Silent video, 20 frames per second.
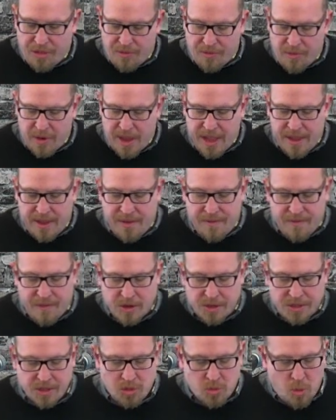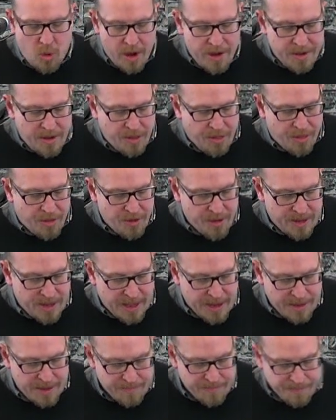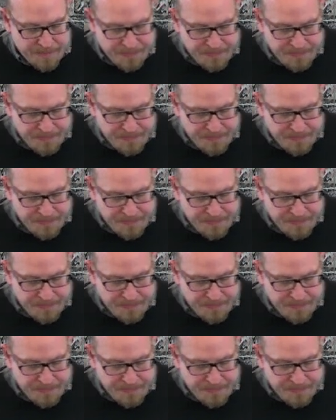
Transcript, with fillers: 3, verses 1 to 13.